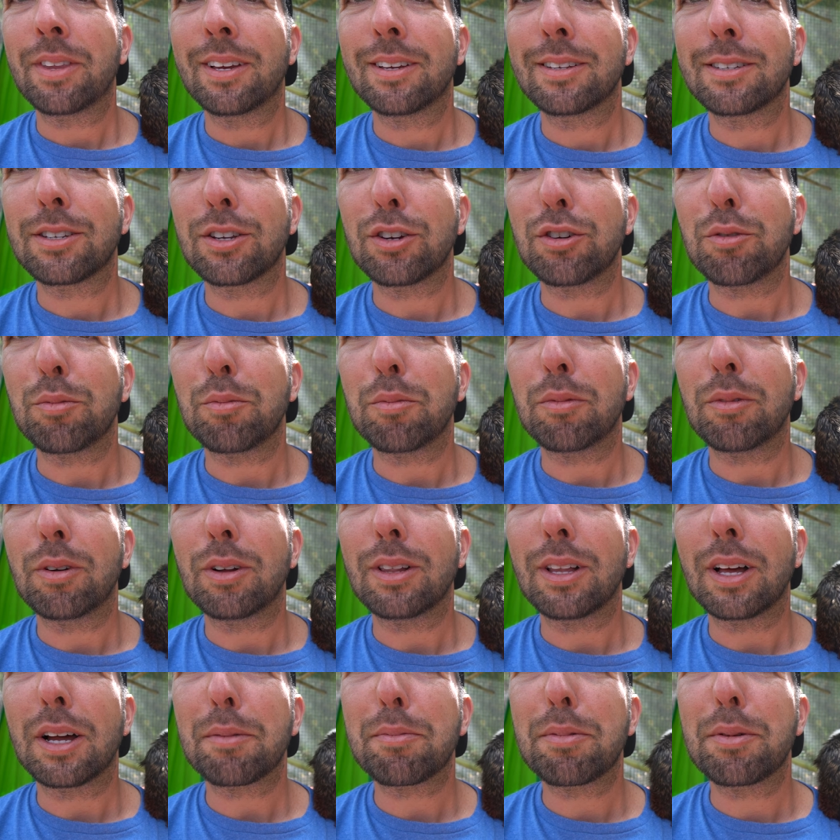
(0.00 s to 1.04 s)
So a
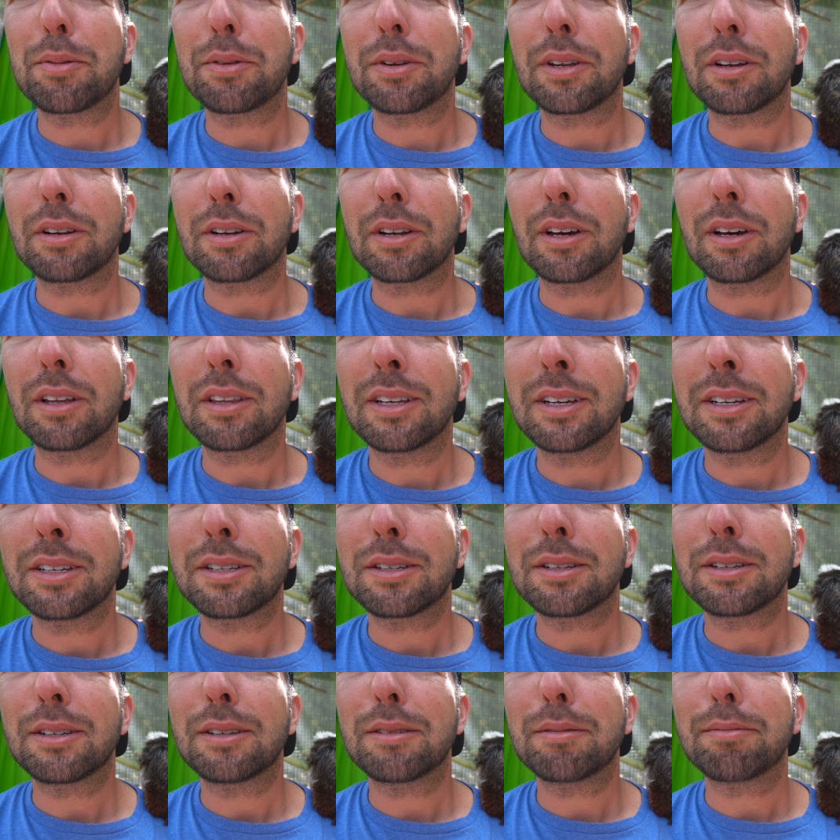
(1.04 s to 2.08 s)
lot of people don't know this,
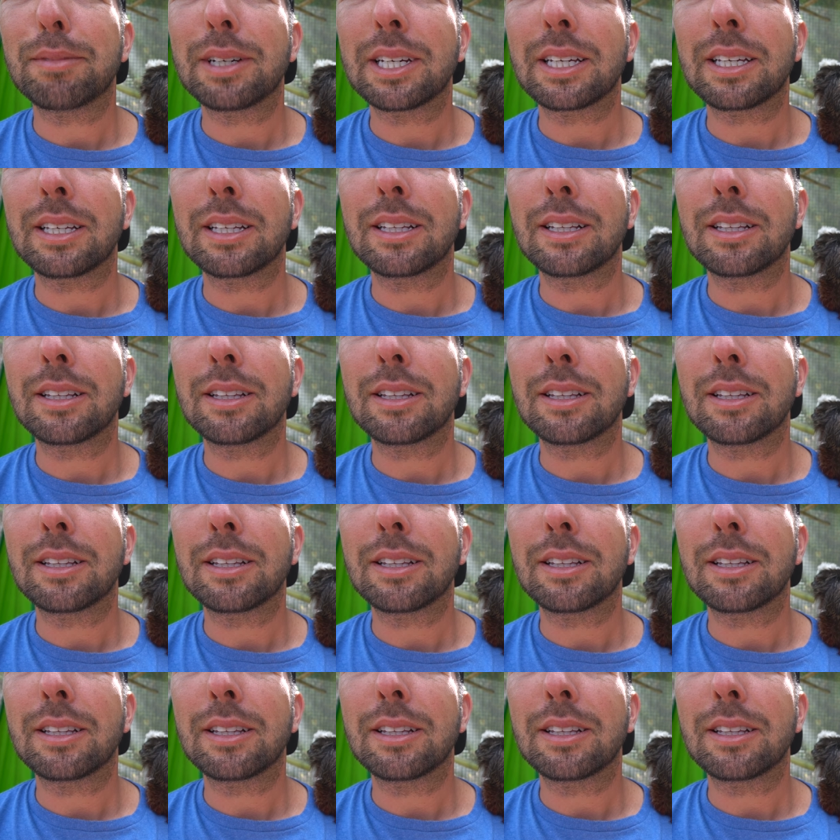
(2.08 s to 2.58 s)
but